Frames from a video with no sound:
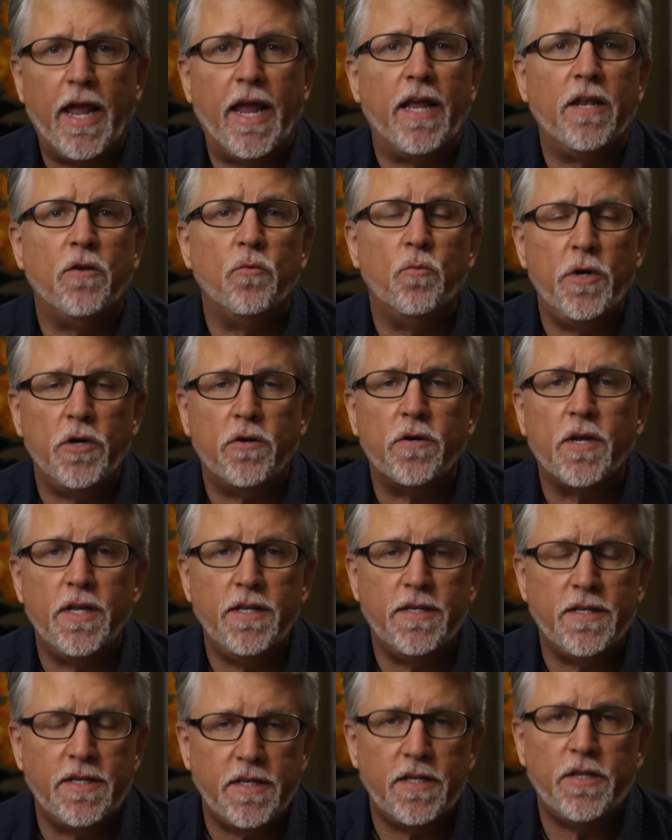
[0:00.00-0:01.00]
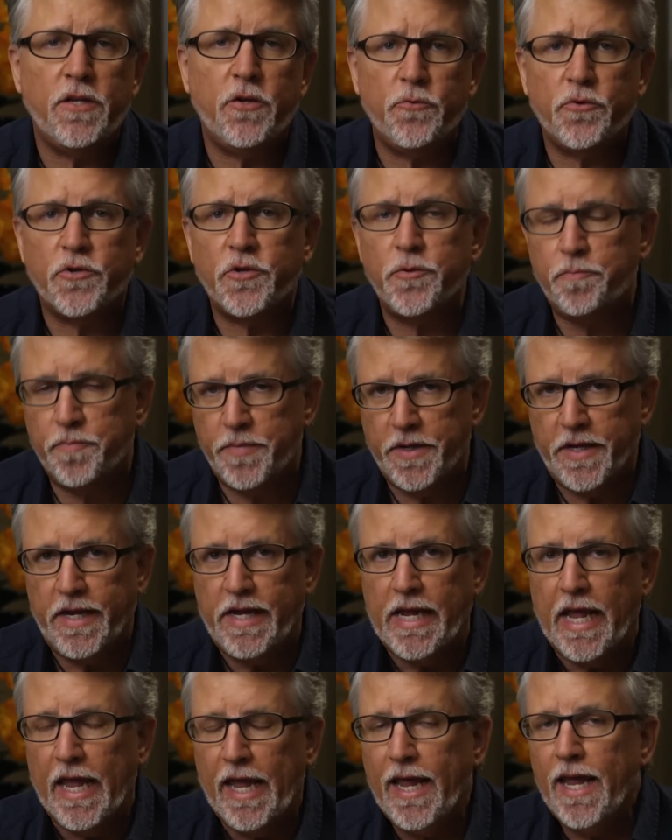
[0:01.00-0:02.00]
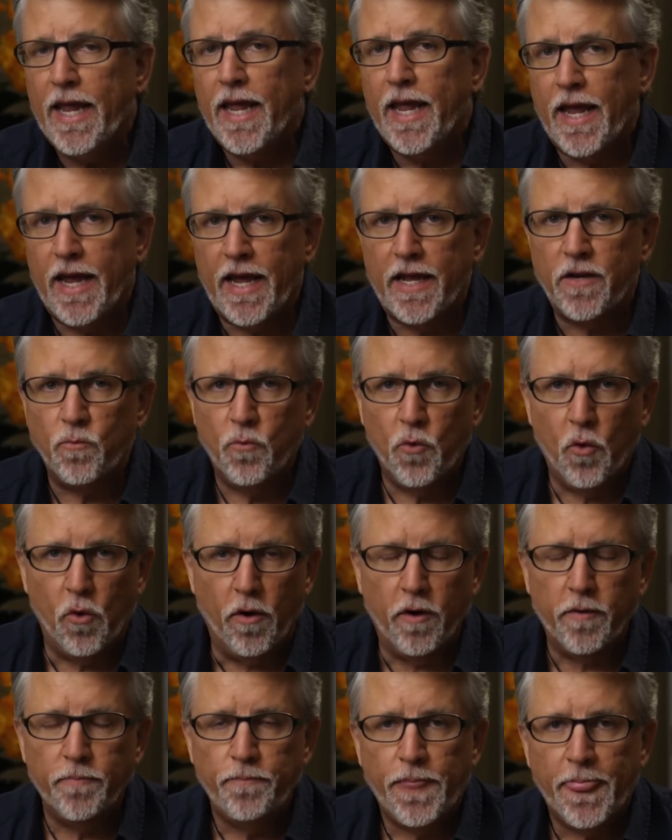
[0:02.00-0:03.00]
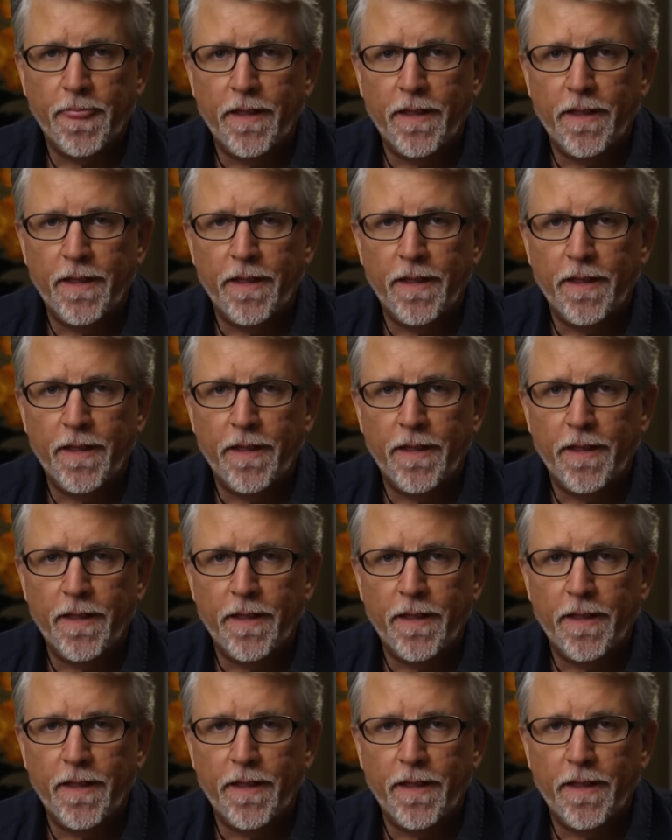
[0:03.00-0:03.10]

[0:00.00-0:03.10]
and will continue to be at war,